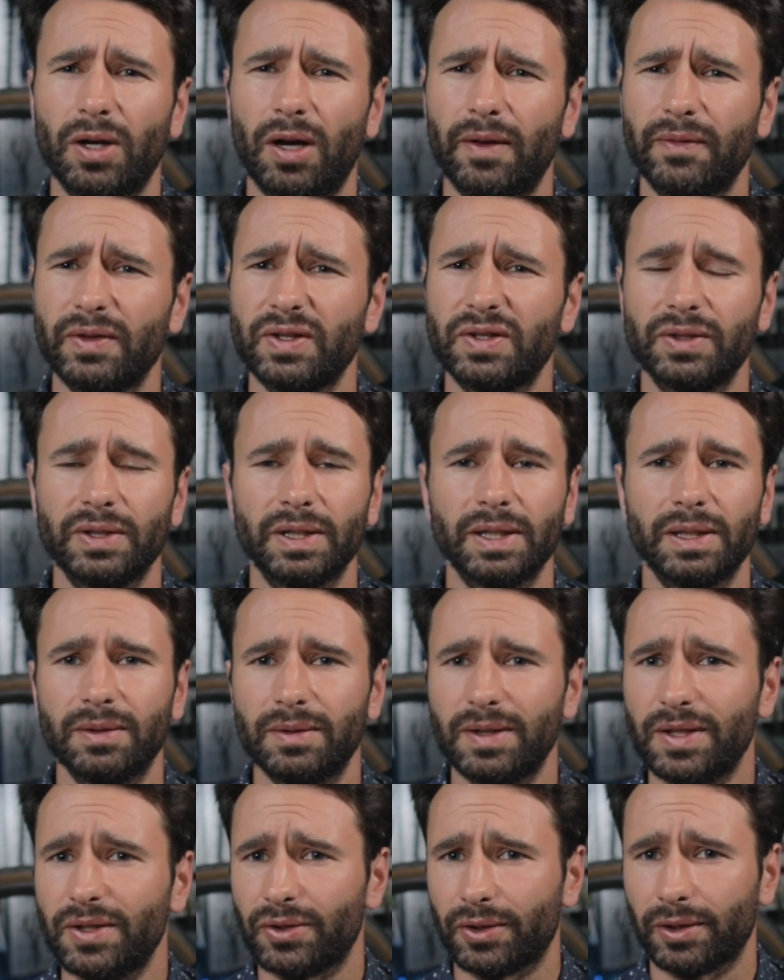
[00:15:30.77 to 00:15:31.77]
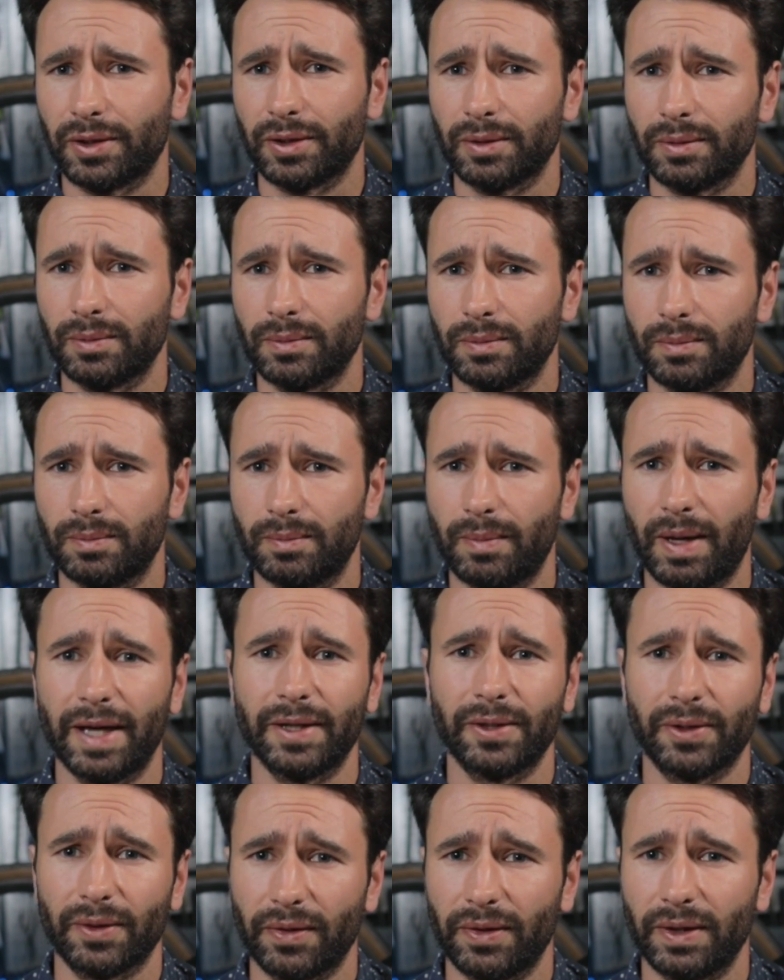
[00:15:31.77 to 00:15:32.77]
Obviously, these are
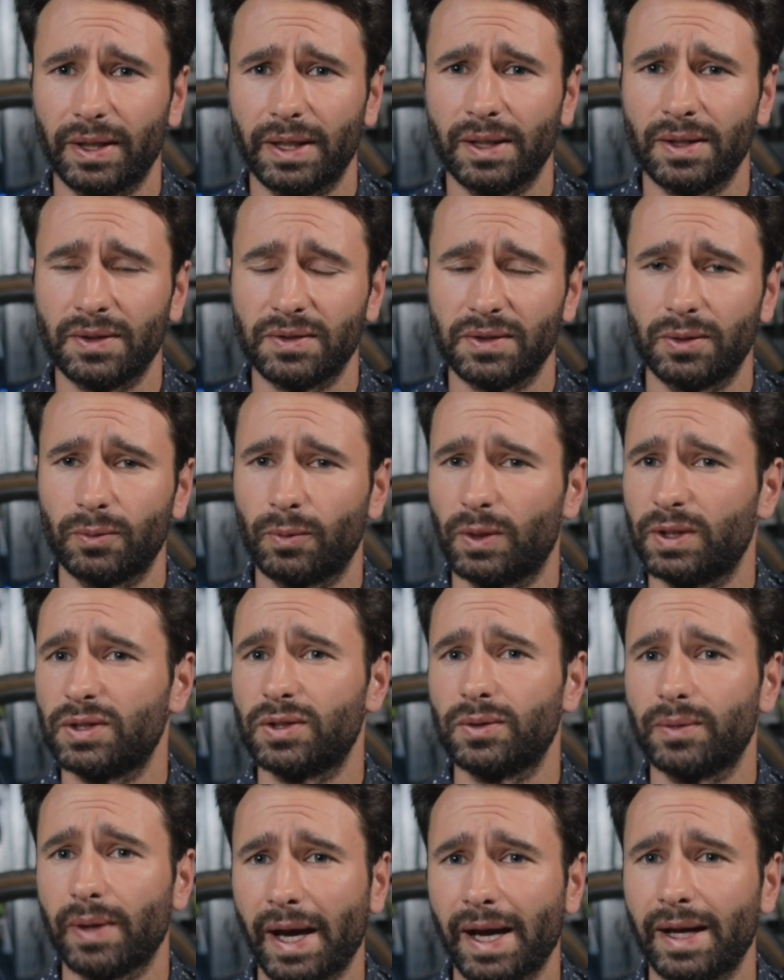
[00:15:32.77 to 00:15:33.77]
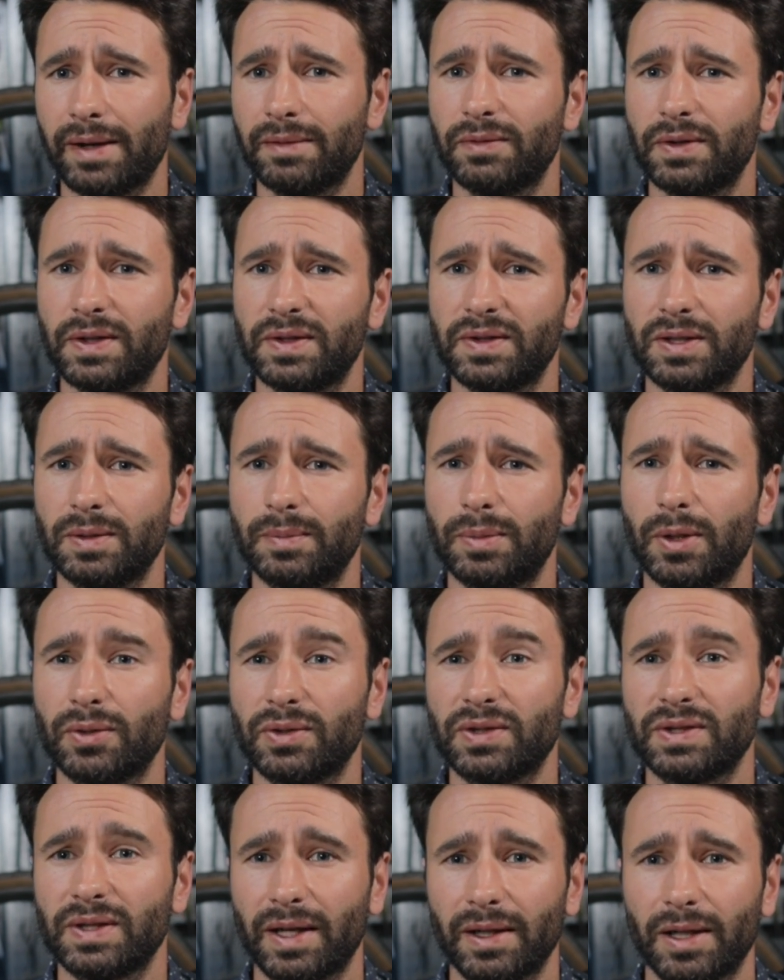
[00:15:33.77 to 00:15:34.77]
minor things, and once you have the seat
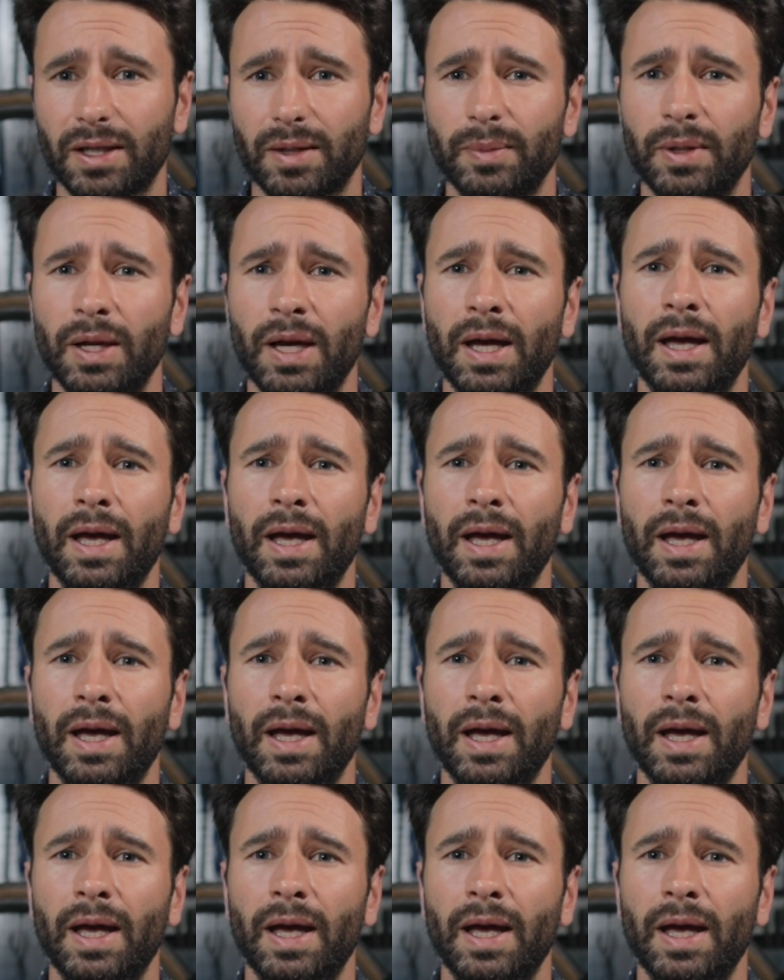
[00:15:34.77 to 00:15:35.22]
post set up,